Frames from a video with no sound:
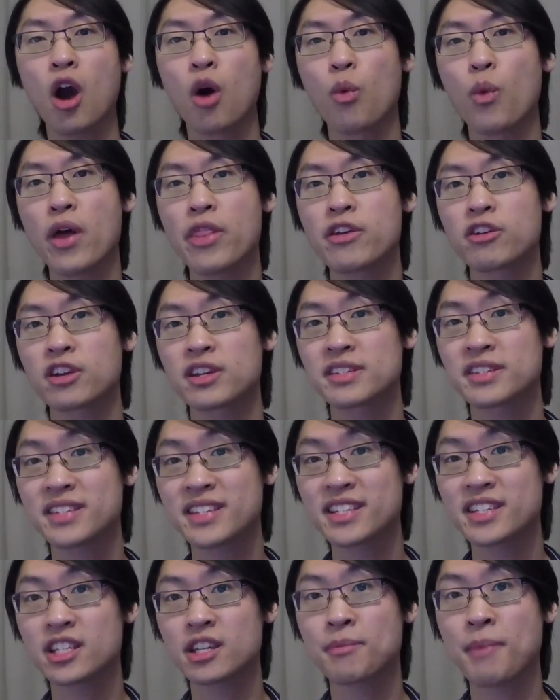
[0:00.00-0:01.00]
whether a
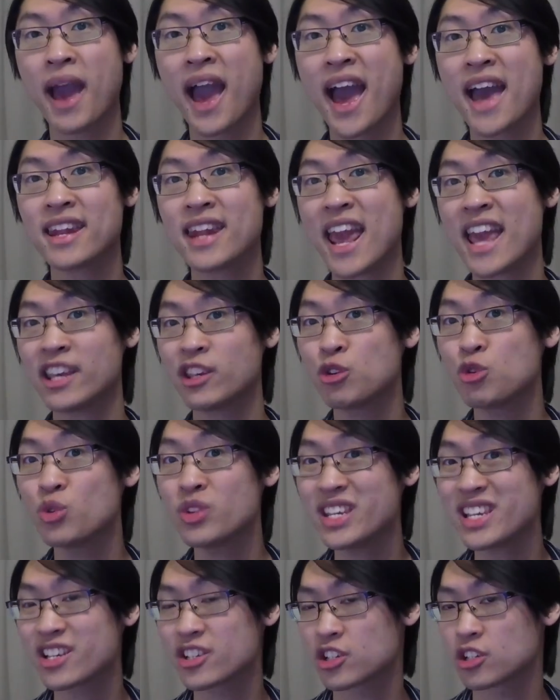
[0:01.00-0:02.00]
system had a
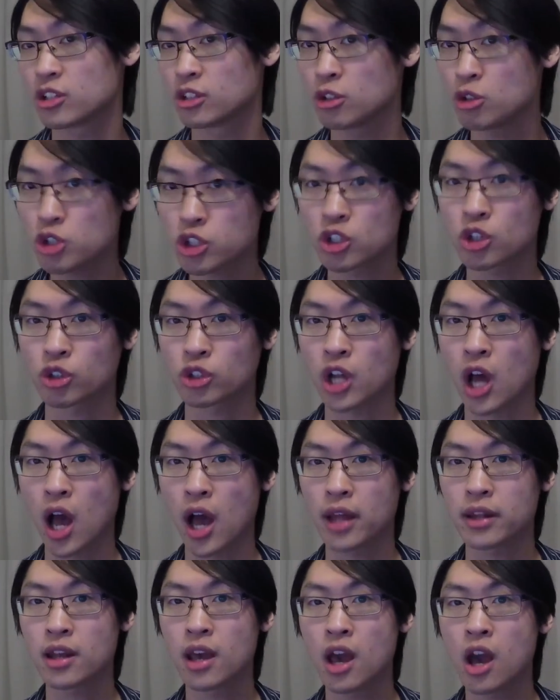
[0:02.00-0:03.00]
unique solution or
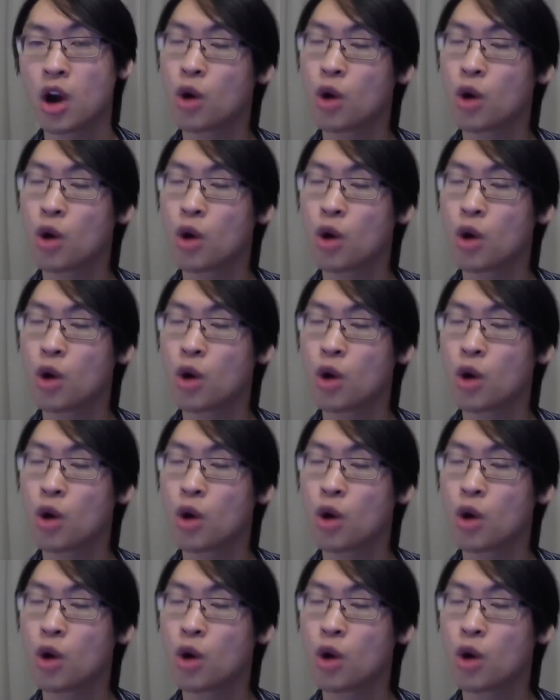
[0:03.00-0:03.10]
not,